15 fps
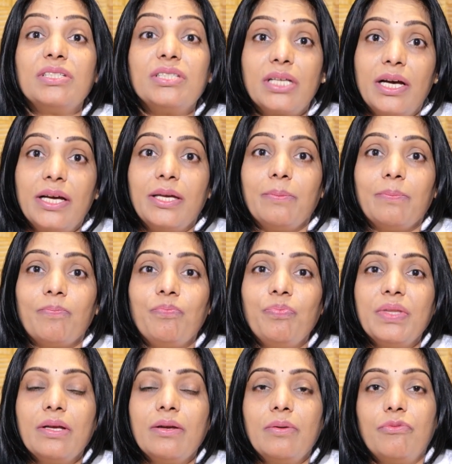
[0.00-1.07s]
time
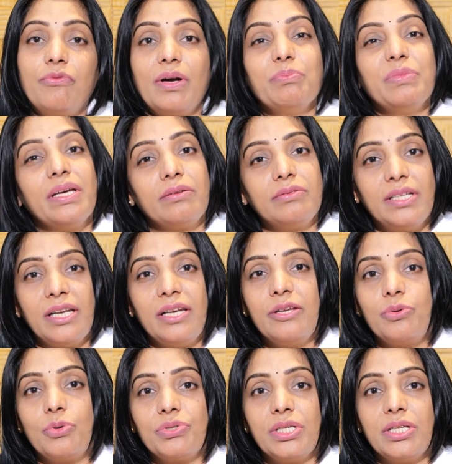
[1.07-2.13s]
from their daily
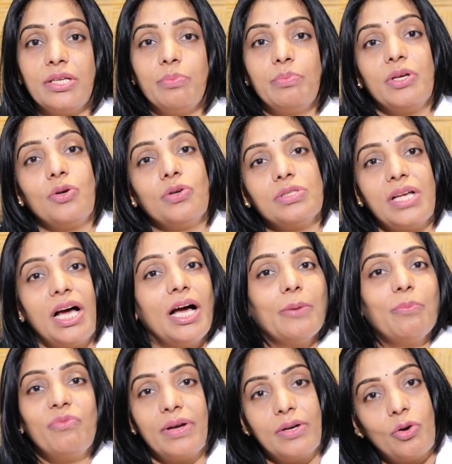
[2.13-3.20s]
routine, because
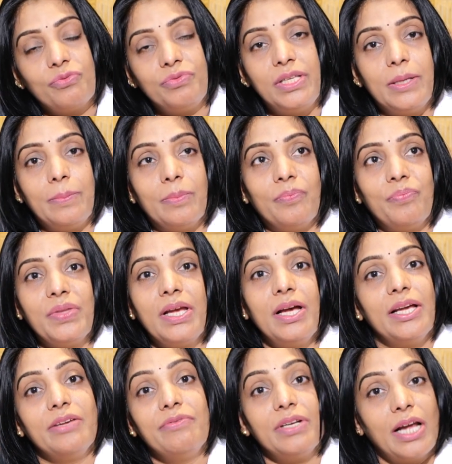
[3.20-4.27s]
I'm one of them.
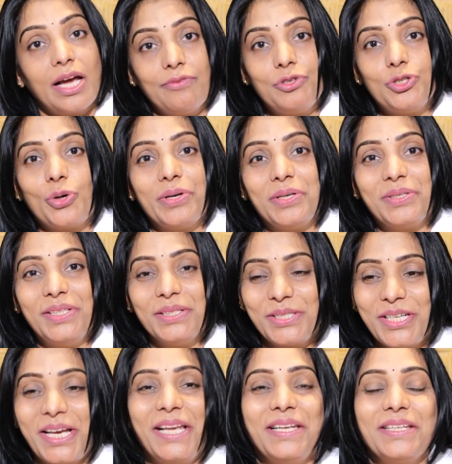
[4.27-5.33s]
Even I've joined the
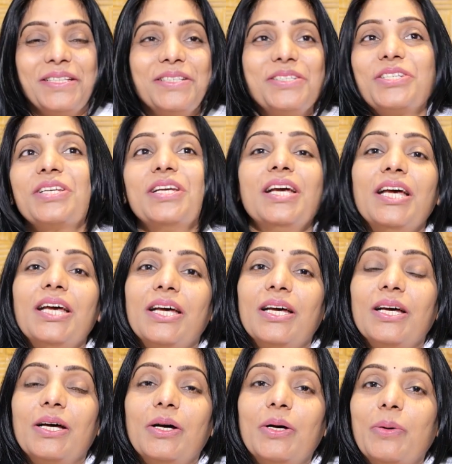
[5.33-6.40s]
challenge
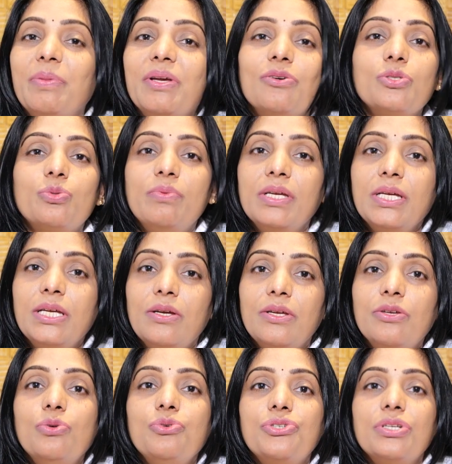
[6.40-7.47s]
because
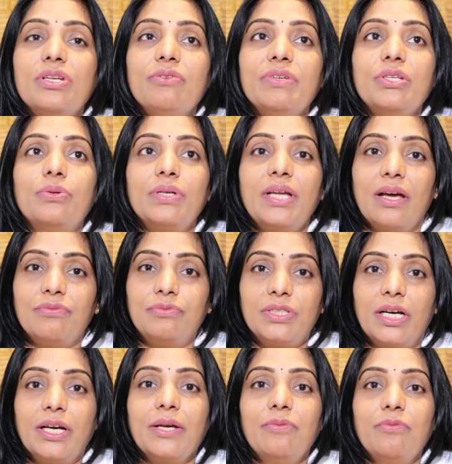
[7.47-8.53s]
we don't have
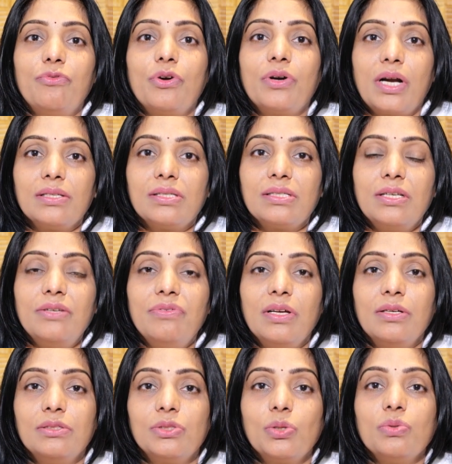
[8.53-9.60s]
time for ourselves.
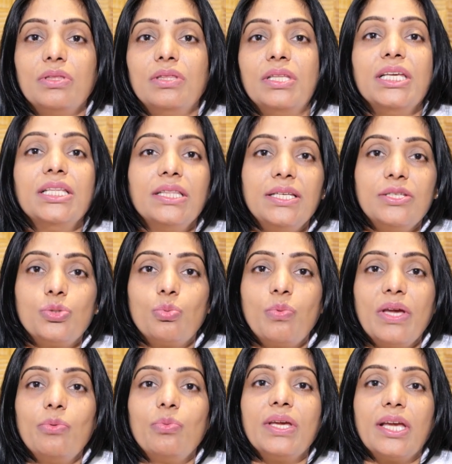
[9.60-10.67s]
So in this
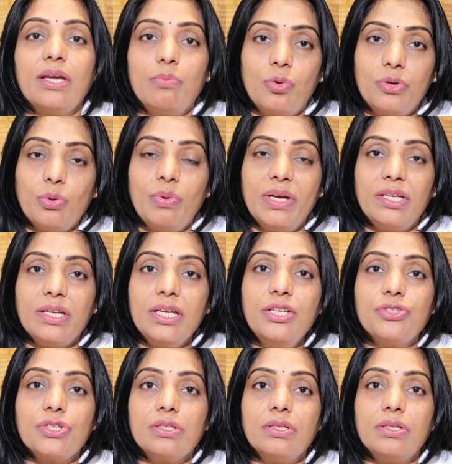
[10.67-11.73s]
way, we can motivate
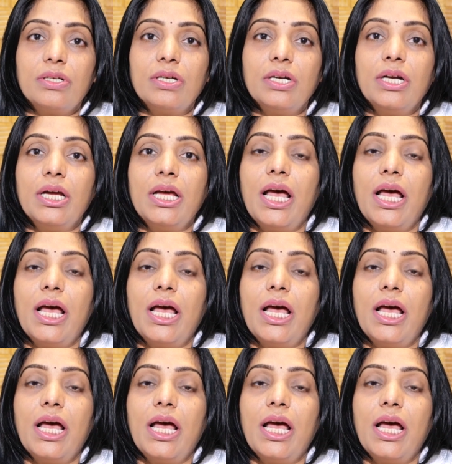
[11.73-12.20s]
each other